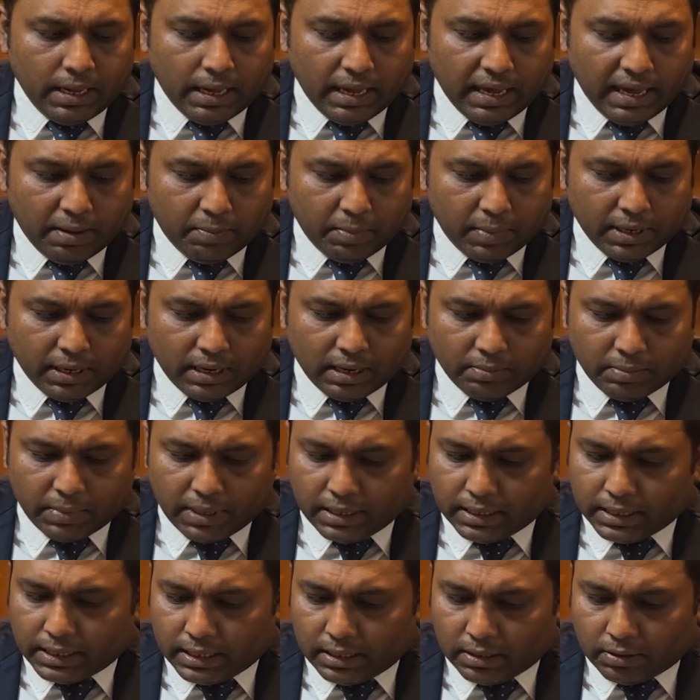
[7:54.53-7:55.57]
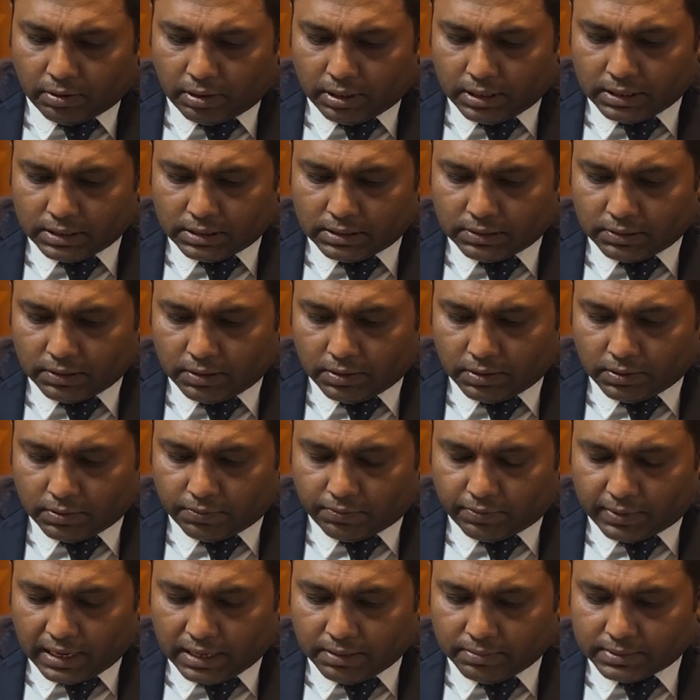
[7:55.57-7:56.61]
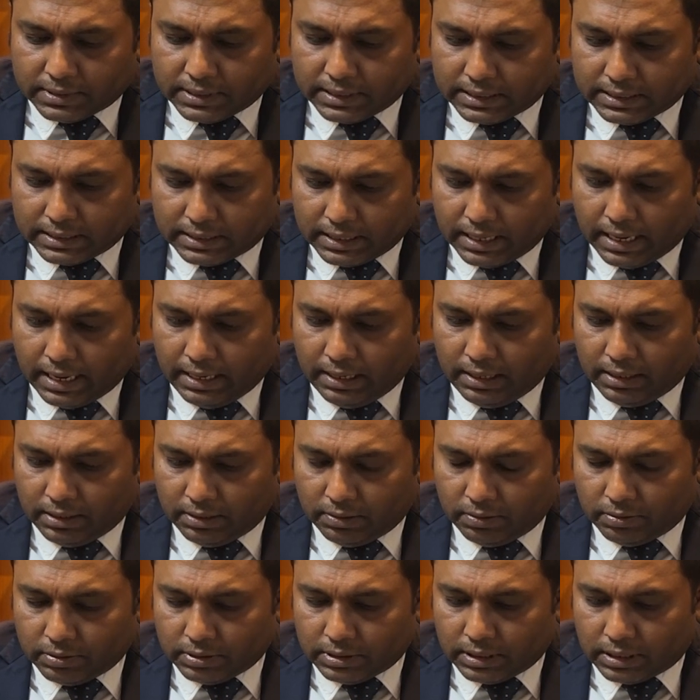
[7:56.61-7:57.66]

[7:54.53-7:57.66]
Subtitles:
MNR Medical College, 568 is